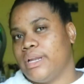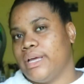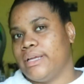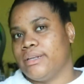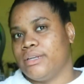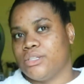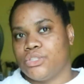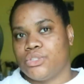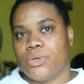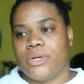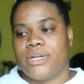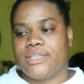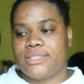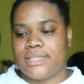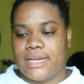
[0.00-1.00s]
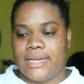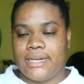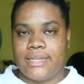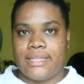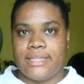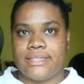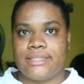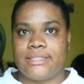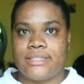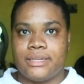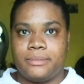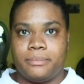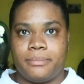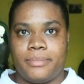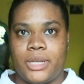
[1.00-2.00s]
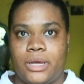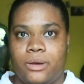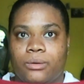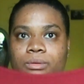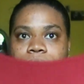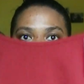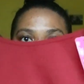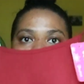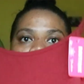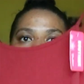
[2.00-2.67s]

like the shorts and this blouse,